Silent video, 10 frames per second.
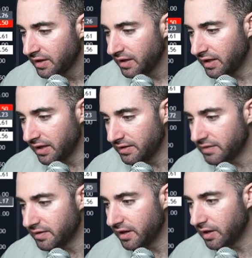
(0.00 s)

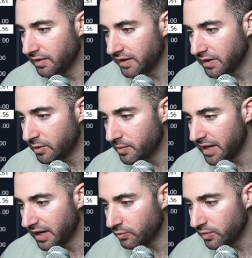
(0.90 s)
and likely coming
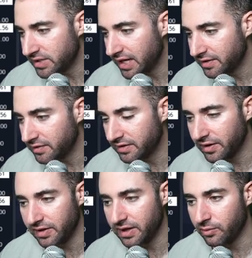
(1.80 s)
back and retesting this
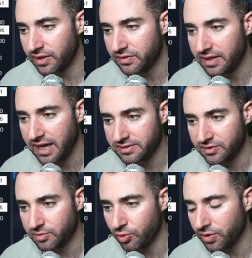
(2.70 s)
area. I want to see active
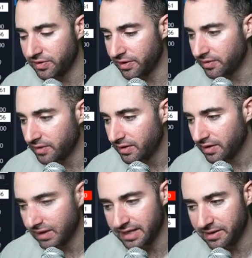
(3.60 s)
support though.
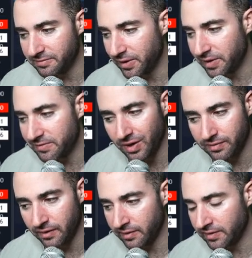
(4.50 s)
Again, a very, very,
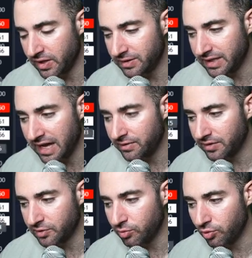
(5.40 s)
very, very, very
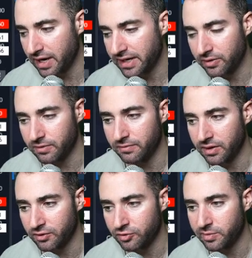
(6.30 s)
lackluster breakout on
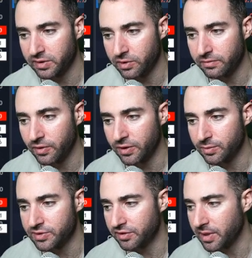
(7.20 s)
extremely low
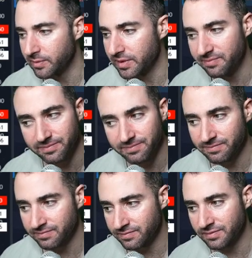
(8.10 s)
volume does make me.
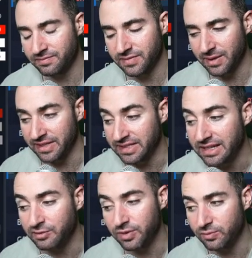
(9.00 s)
I mean,
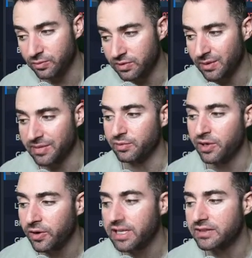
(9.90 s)
yes, we
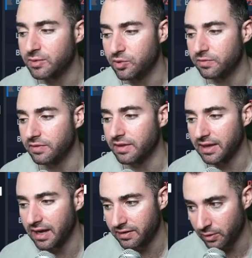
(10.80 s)
already hit the move
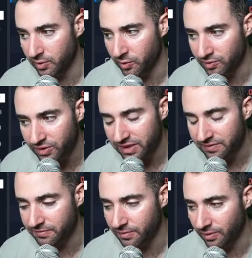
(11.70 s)
that we were
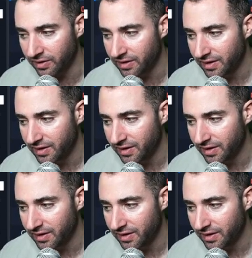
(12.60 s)
looking for.